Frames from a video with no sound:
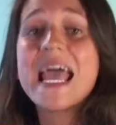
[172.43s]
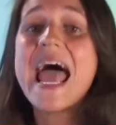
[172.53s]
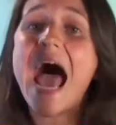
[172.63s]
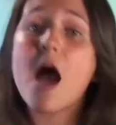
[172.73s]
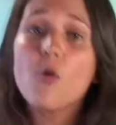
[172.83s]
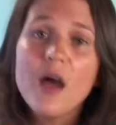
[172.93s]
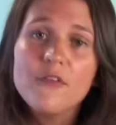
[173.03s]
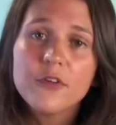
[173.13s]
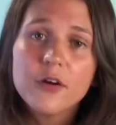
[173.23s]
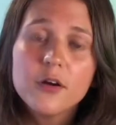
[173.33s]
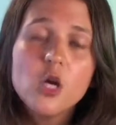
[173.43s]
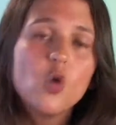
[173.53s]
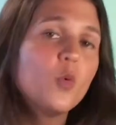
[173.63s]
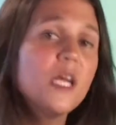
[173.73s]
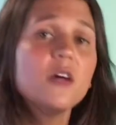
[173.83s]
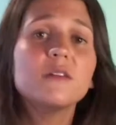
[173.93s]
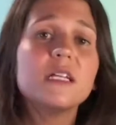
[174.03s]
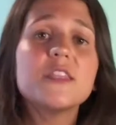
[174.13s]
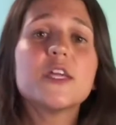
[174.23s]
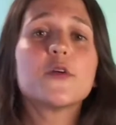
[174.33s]
However, we don't
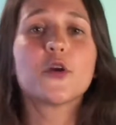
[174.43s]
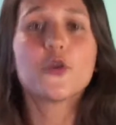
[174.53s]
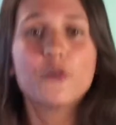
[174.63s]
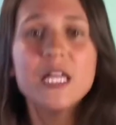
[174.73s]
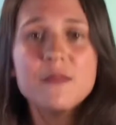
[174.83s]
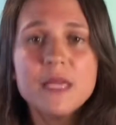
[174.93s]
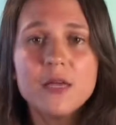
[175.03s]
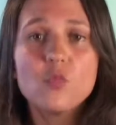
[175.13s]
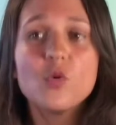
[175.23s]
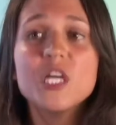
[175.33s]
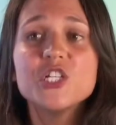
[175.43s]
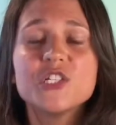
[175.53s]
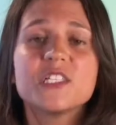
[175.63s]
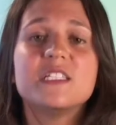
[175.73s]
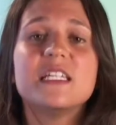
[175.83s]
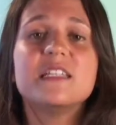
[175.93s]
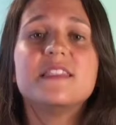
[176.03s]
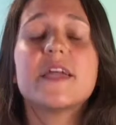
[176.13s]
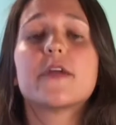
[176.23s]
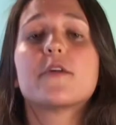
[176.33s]
need their agreement. We just need
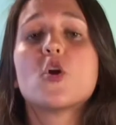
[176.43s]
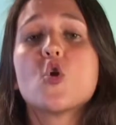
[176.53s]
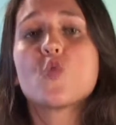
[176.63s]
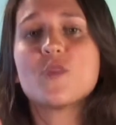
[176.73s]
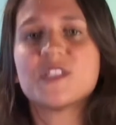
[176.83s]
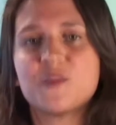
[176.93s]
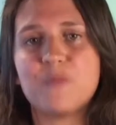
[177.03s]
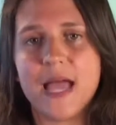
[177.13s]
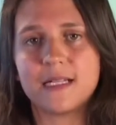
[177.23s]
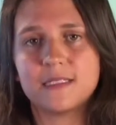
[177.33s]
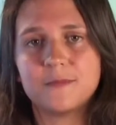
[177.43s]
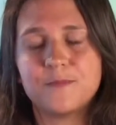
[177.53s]
their respect.